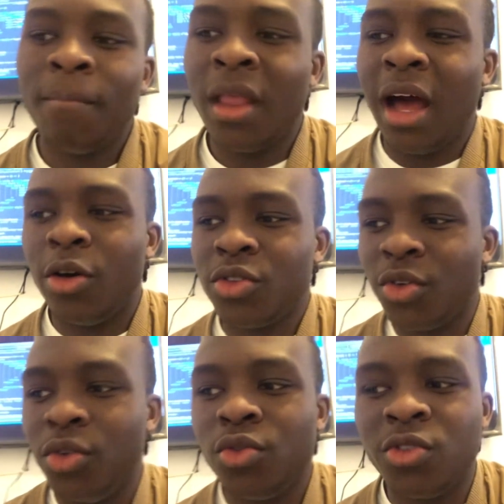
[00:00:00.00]
how to
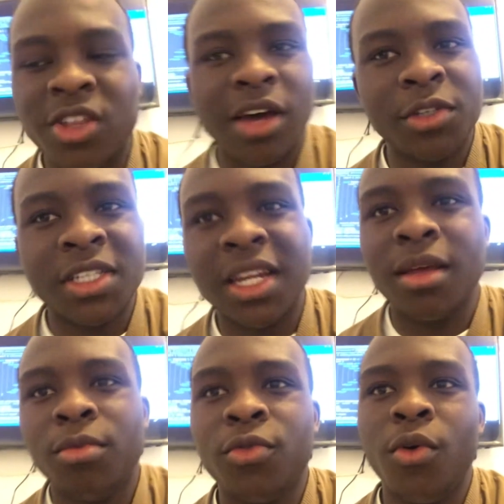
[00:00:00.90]
use
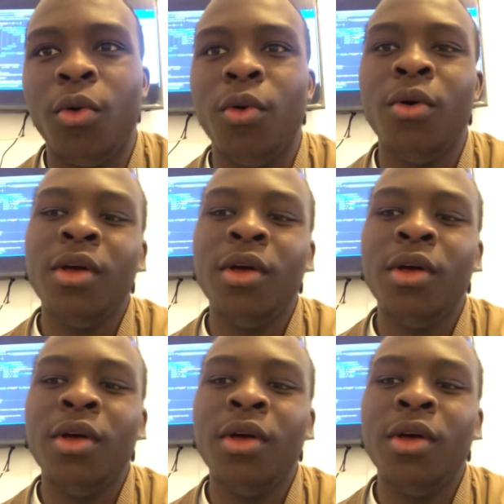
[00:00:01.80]
JavaScript